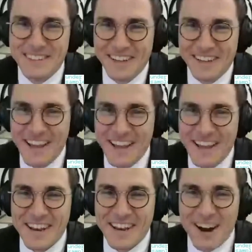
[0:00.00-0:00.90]
Now
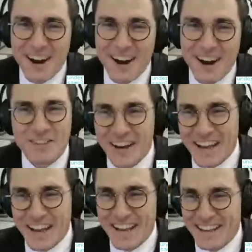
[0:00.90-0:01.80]
I'm going to have to
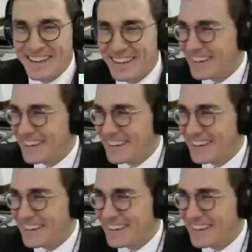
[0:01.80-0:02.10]
buy it.